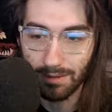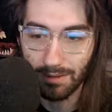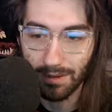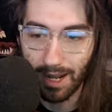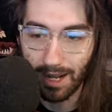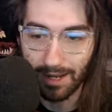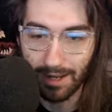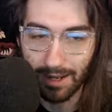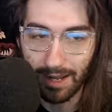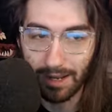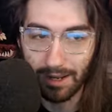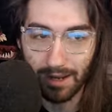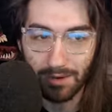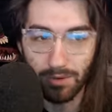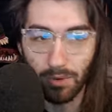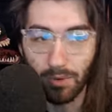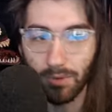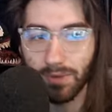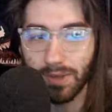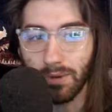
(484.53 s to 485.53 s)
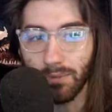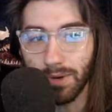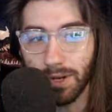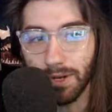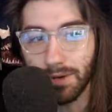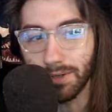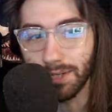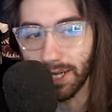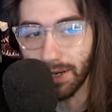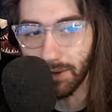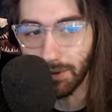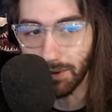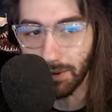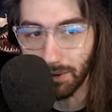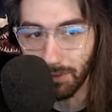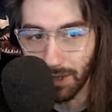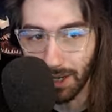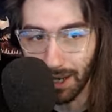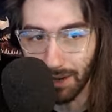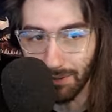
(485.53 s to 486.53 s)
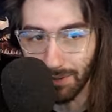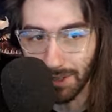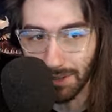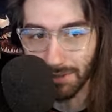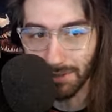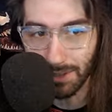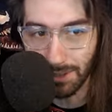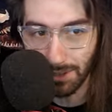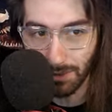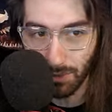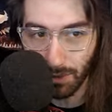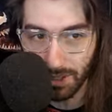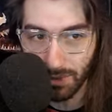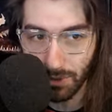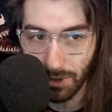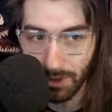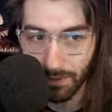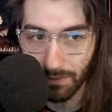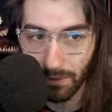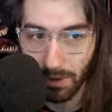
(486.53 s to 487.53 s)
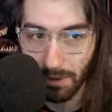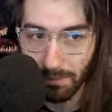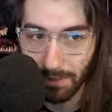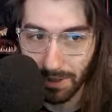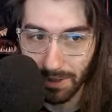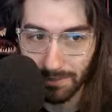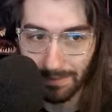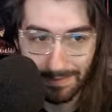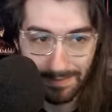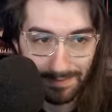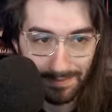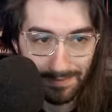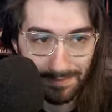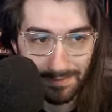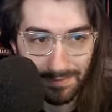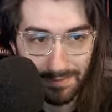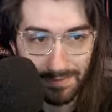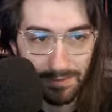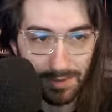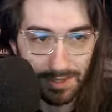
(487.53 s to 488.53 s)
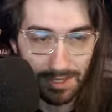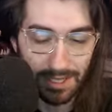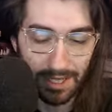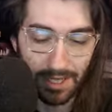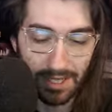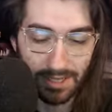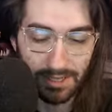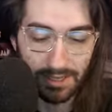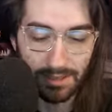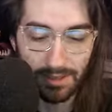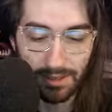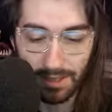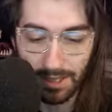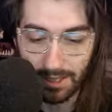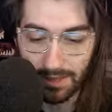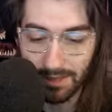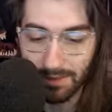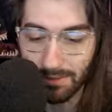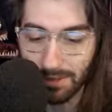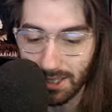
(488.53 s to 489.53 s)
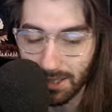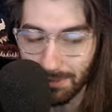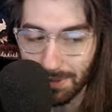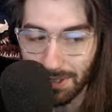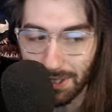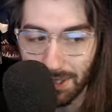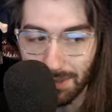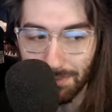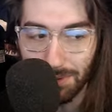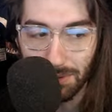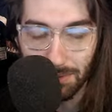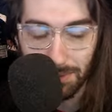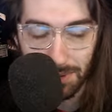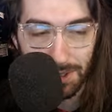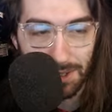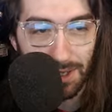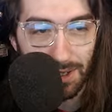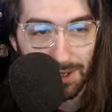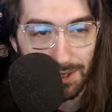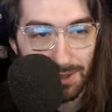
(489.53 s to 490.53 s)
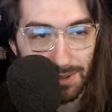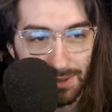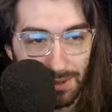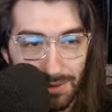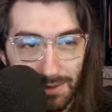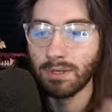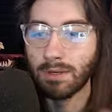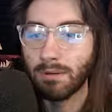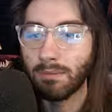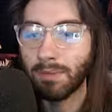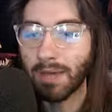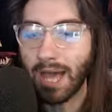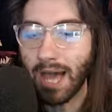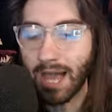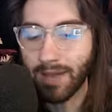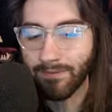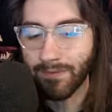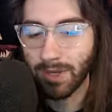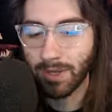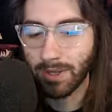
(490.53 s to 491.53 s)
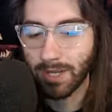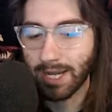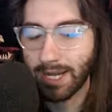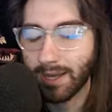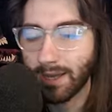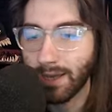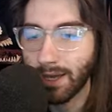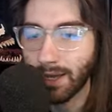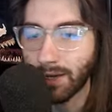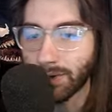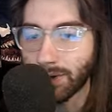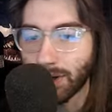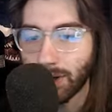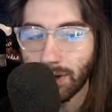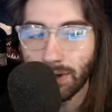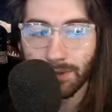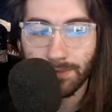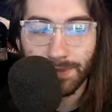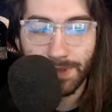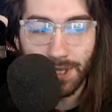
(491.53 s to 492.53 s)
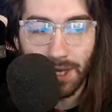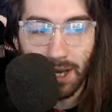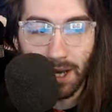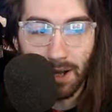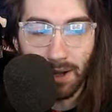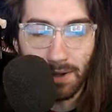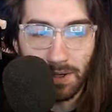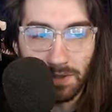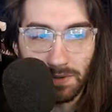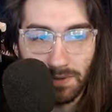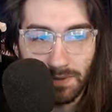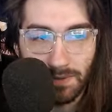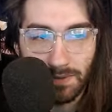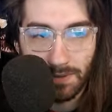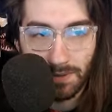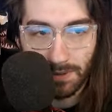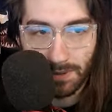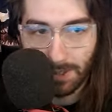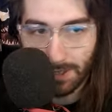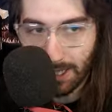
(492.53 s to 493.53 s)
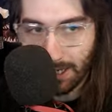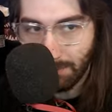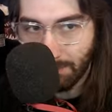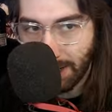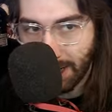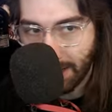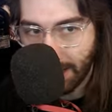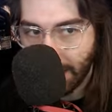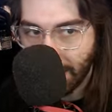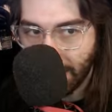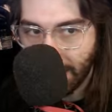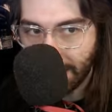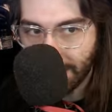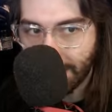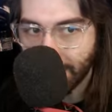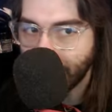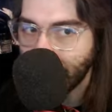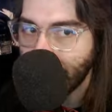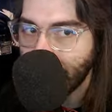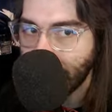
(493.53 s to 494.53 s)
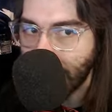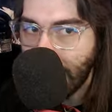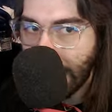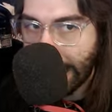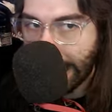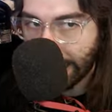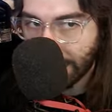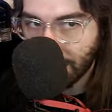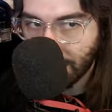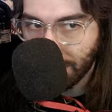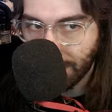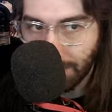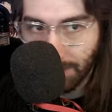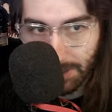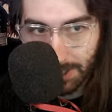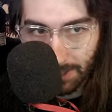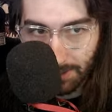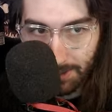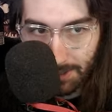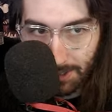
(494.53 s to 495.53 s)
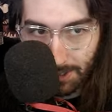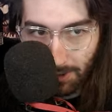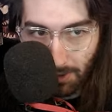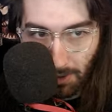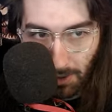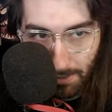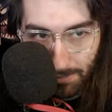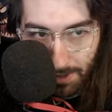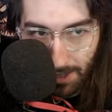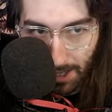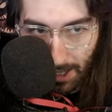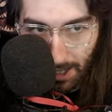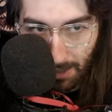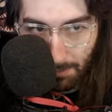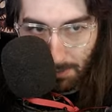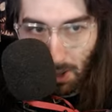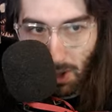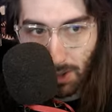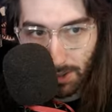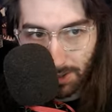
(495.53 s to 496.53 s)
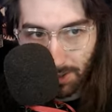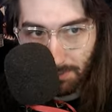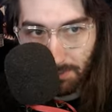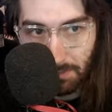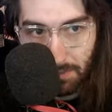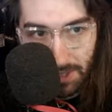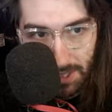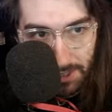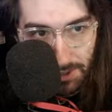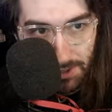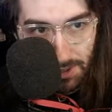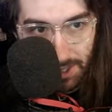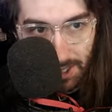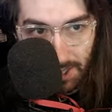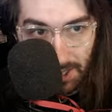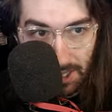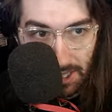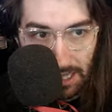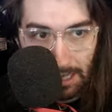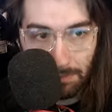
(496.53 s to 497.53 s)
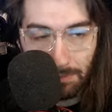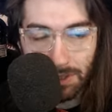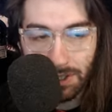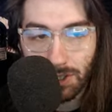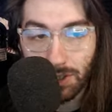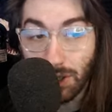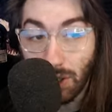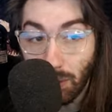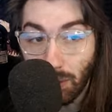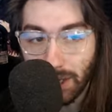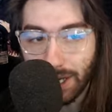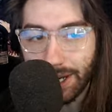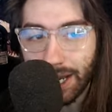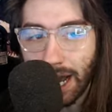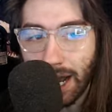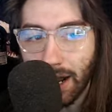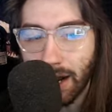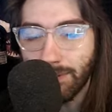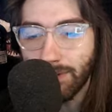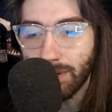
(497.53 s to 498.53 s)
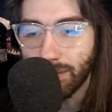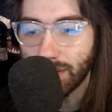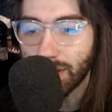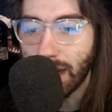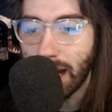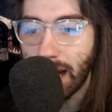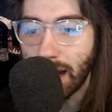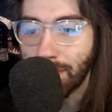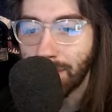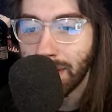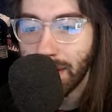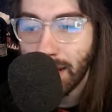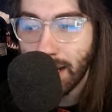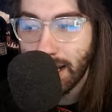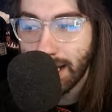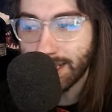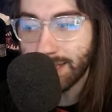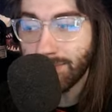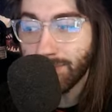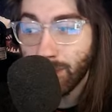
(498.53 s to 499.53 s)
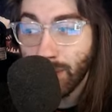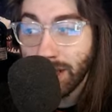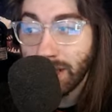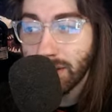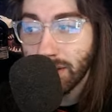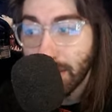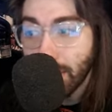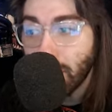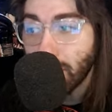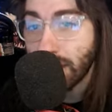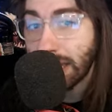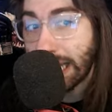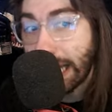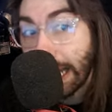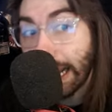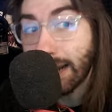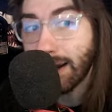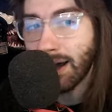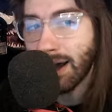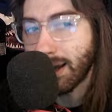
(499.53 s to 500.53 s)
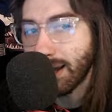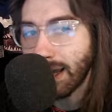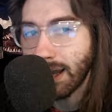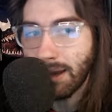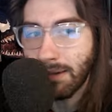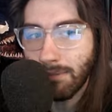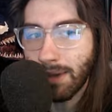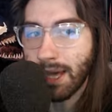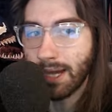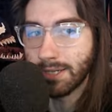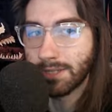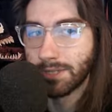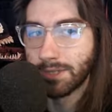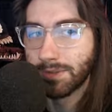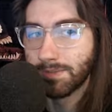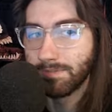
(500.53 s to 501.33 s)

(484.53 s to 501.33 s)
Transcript: I I don't think we understand how good we have it in 2024. But once again, that's just like DBD boomer talk. So but yeah, I feel like in terms of Dead by Daylight, something that can actually seriously harm the game long term and potentially get the game to slowly die off over time, is if we literally cannot get a match.